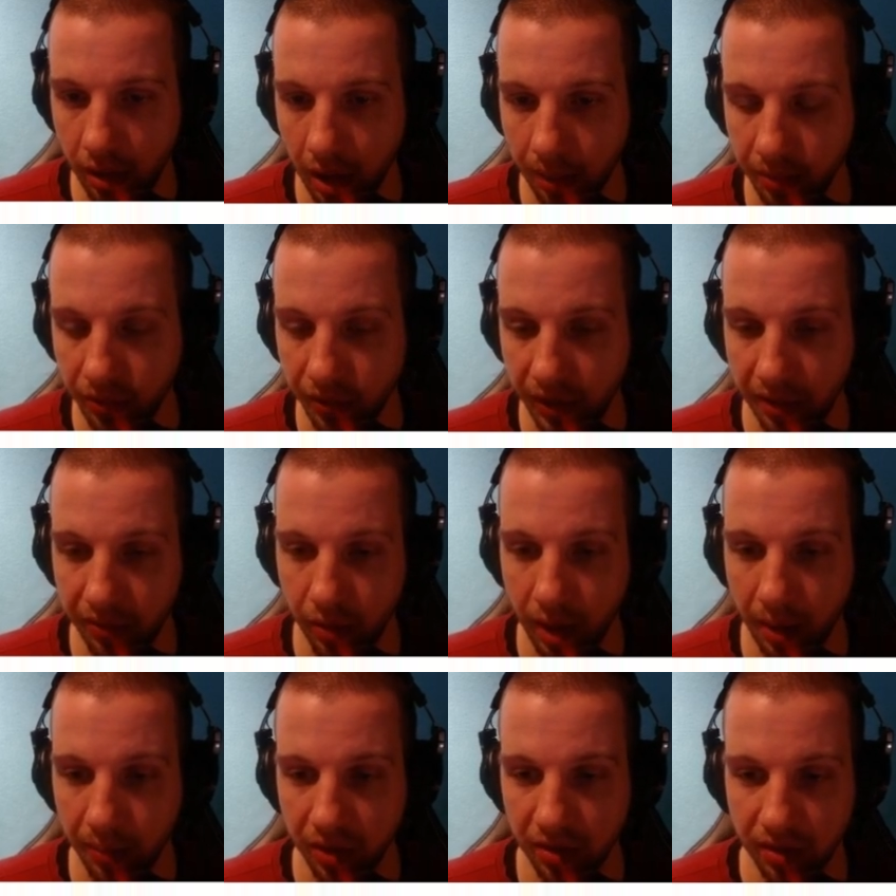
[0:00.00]
Up to 5 rare
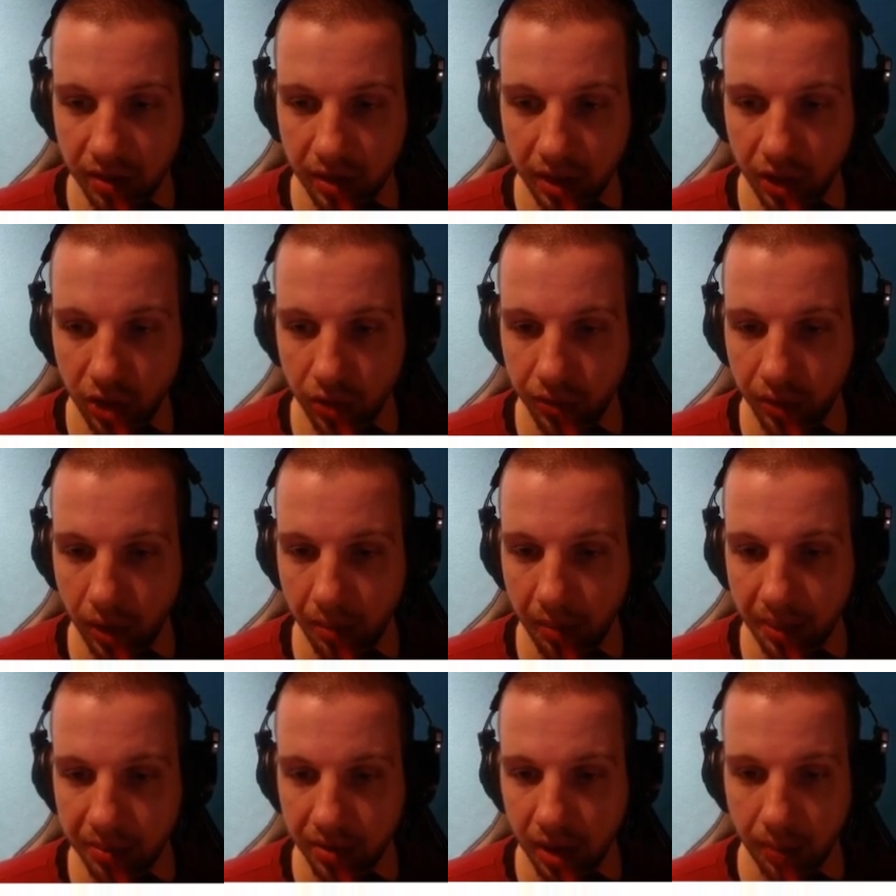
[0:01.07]
monsters in each of your
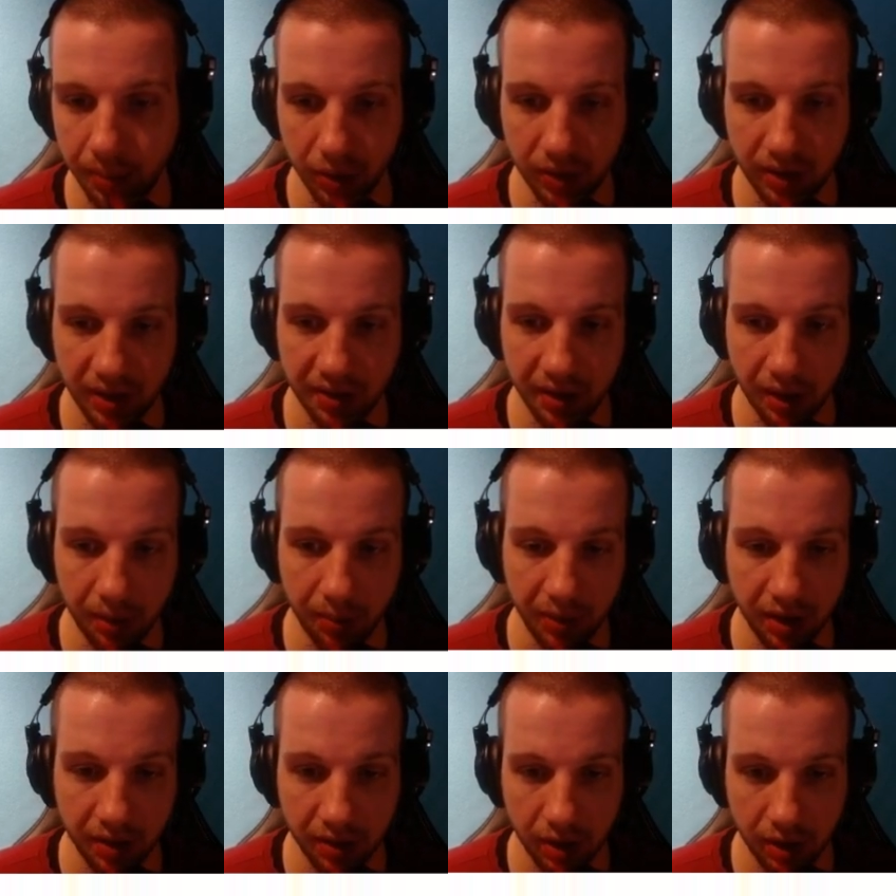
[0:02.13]
maps are possessed and their
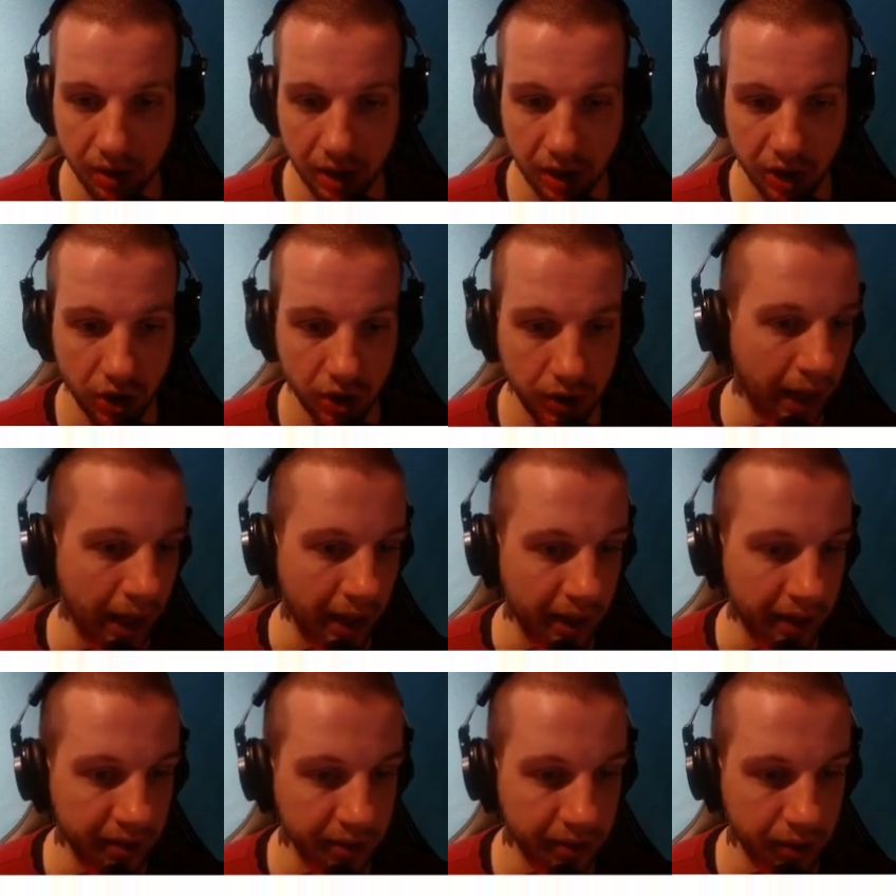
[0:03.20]
minions are touched.
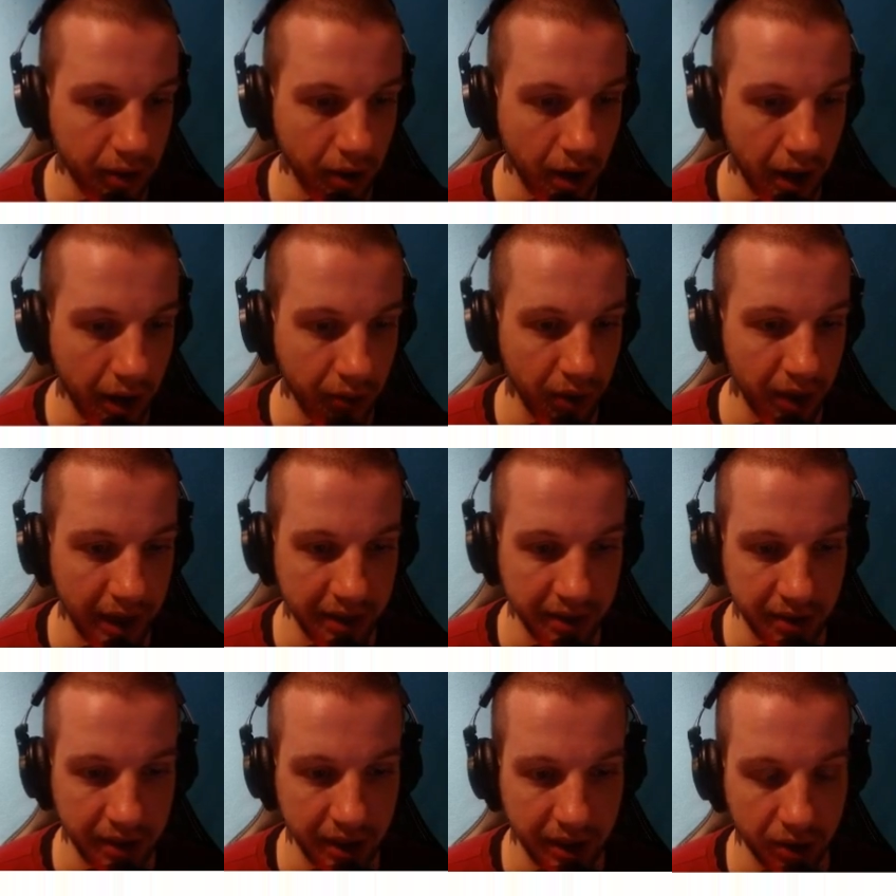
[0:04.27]
And
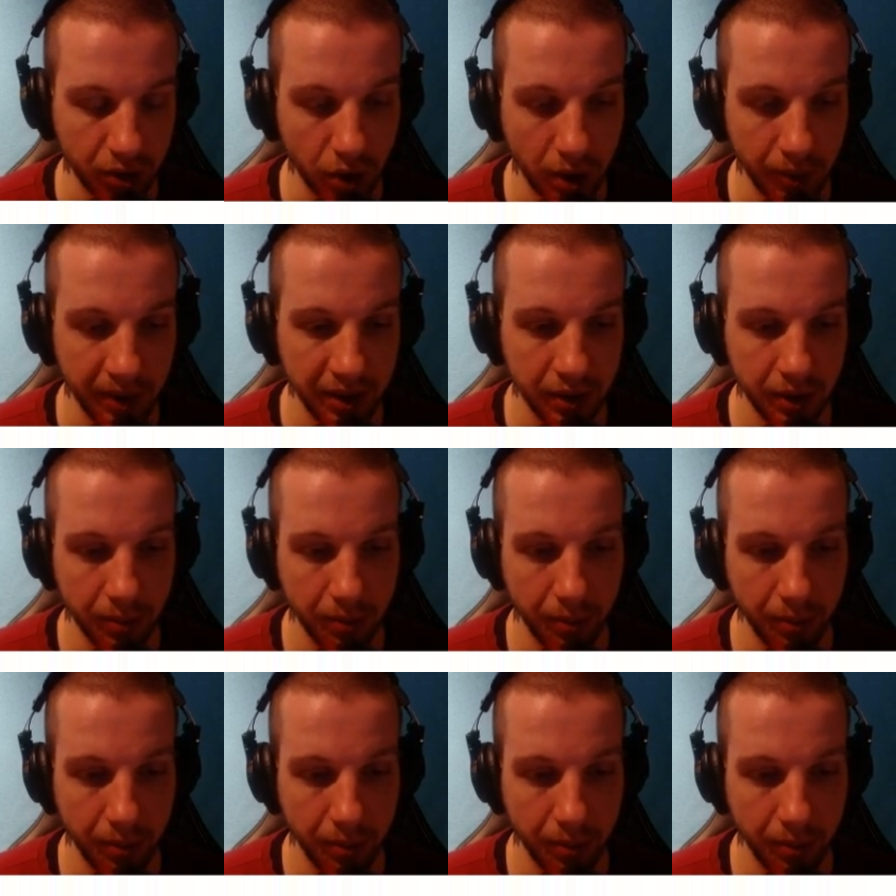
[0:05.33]
Unrelenting Torment.